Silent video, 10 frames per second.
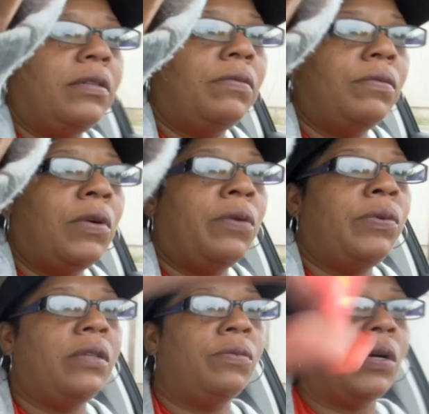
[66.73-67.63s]
why are
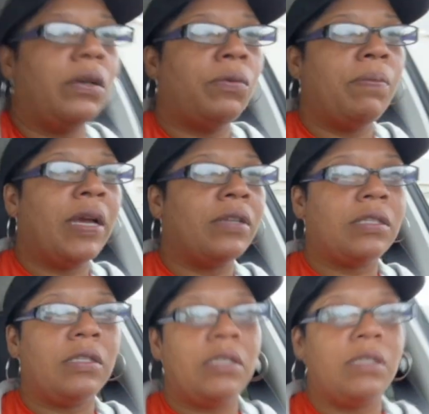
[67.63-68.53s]
we, why are we
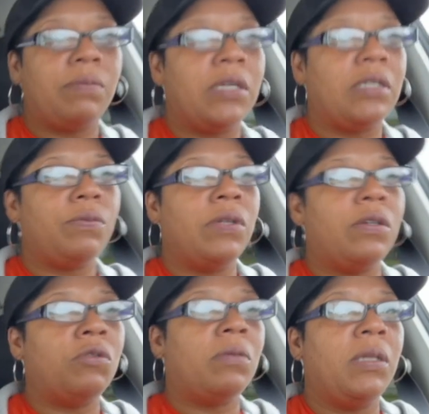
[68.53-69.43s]
bouncing this much? We
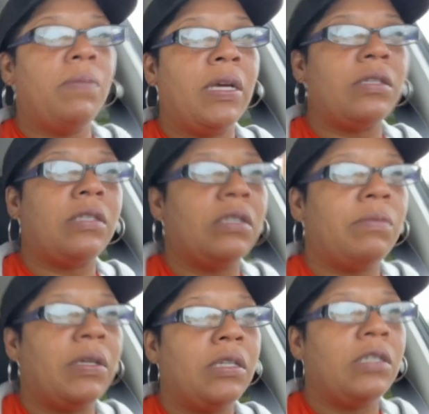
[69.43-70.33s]
don't normally bounce this
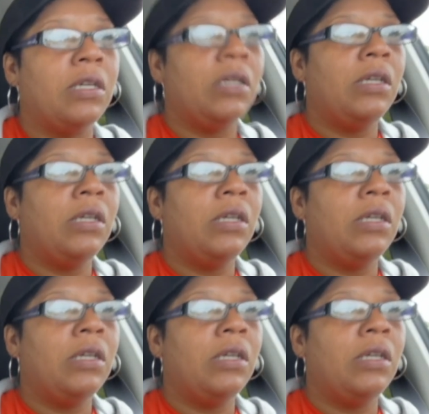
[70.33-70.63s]
much.